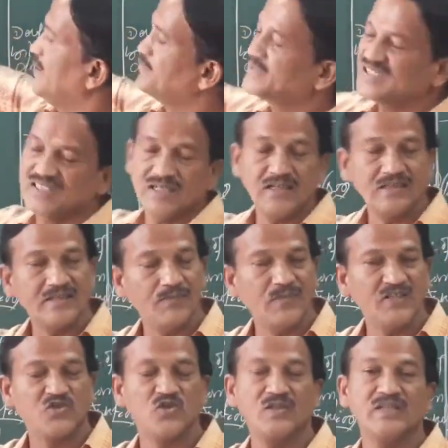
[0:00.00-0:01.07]
kept till the
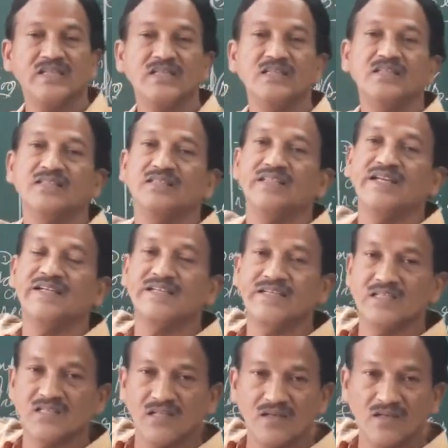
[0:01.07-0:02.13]
maturity, then
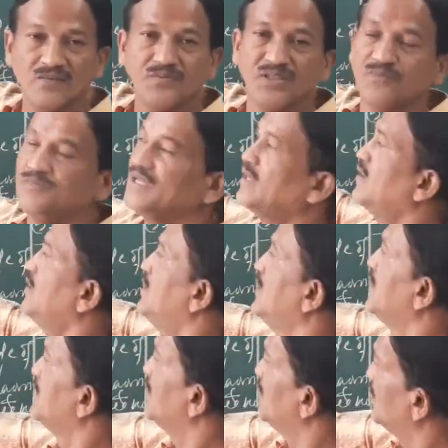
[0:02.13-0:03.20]
designer of the bill,
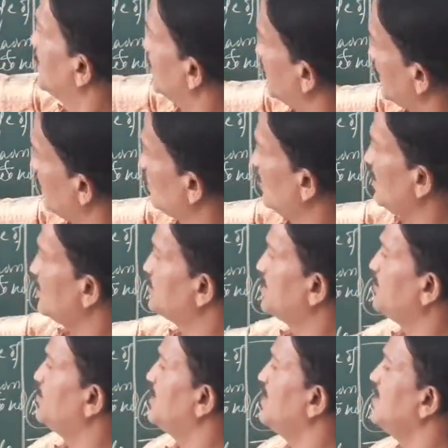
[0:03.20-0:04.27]
renewal of
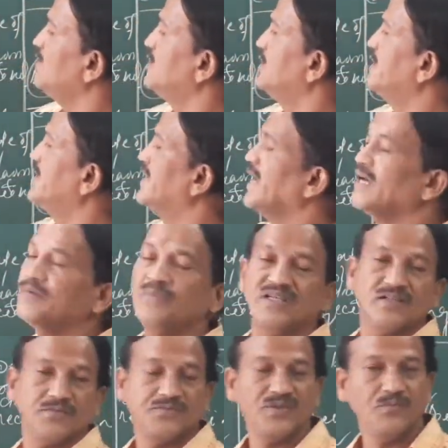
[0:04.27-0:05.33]
the bill,
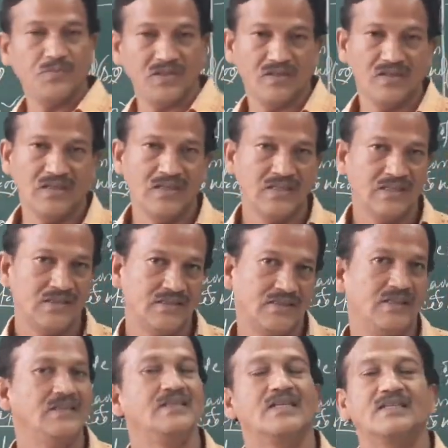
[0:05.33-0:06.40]
retirement of the bill.
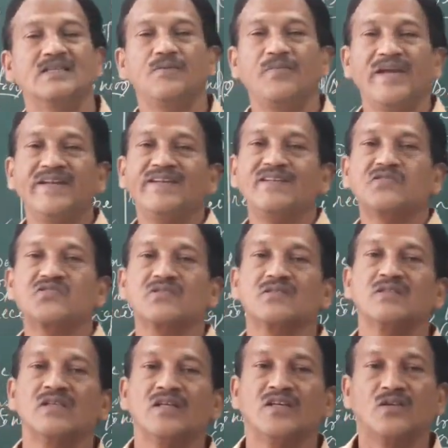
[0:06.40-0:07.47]
These are the
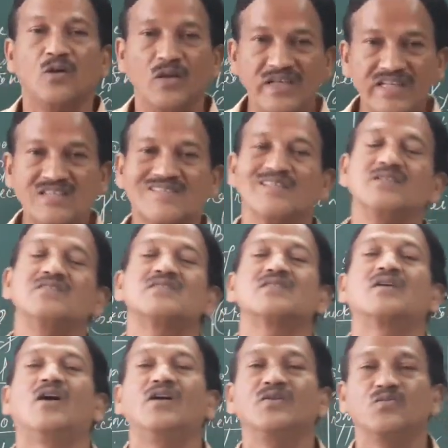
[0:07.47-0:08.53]
various conditions
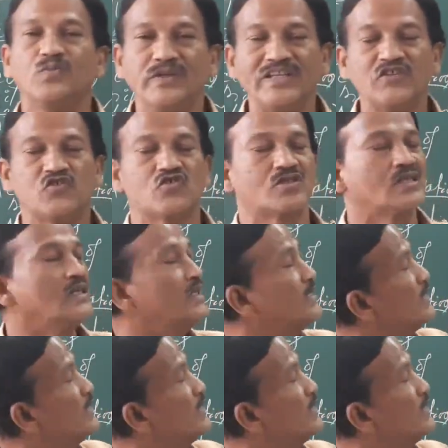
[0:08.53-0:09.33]
on which